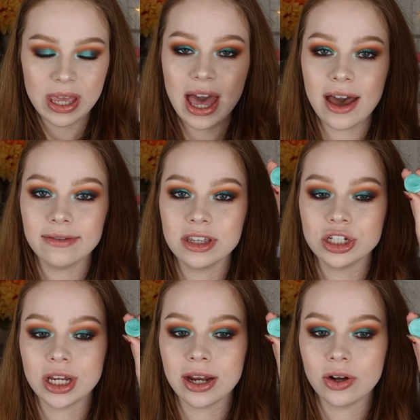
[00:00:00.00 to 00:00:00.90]
we have the
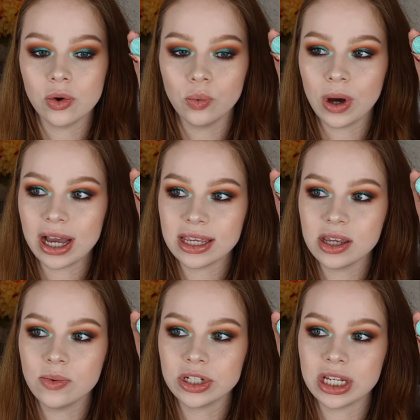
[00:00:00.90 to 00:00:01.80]
shade
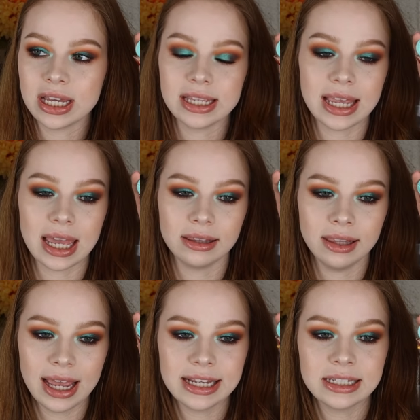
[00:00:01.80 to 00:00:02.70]
Hawaii, which is a
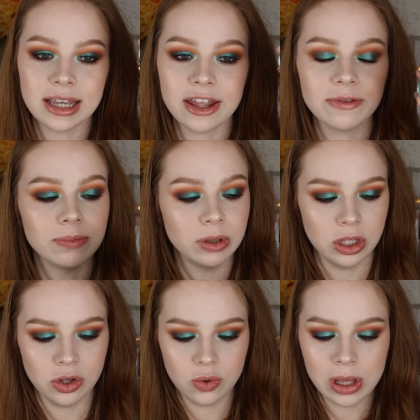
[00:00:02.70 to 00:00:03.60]
light kind of
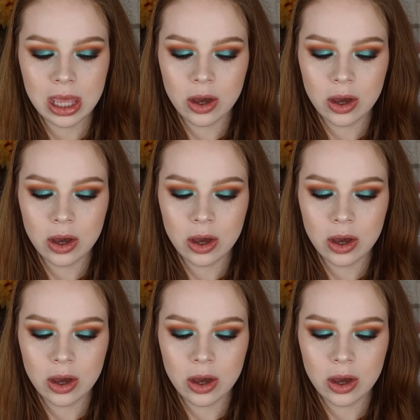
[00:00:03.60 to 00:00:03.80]
blue